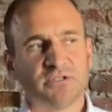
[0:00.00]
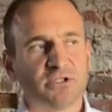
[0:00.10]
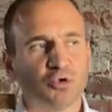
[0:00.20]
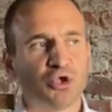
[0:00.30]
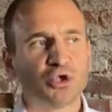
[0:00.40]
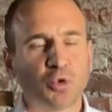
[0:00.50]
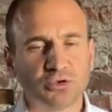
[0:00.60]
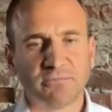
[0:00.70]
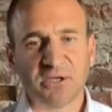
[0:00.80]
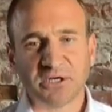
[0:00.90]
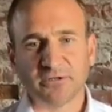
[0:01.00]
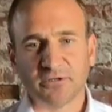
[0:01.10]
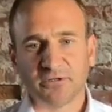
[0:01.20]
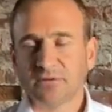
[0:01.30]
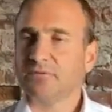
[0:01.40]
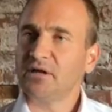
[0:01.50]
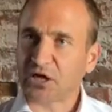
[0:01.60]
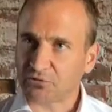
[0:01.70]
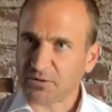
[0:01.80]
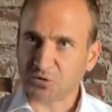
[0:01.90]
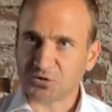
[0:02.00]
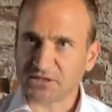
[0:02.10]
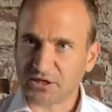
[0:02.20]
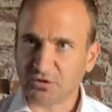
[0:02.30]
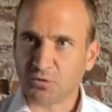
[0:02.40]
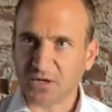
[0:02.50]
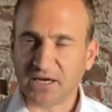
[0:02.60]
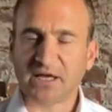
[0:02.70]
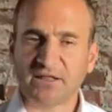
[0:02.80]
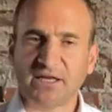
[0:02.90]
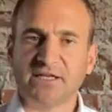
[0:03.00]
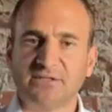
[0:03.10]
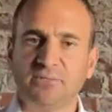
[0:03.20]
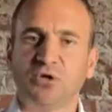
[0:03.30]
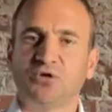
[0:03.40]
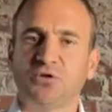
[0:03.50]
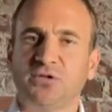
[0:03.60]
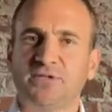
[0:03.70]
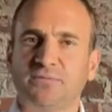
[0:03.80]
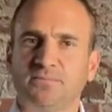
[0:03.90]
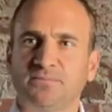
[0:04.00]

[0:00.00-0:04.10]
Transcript: So a shorter period, like 3 months in Norway, I think is a better choice.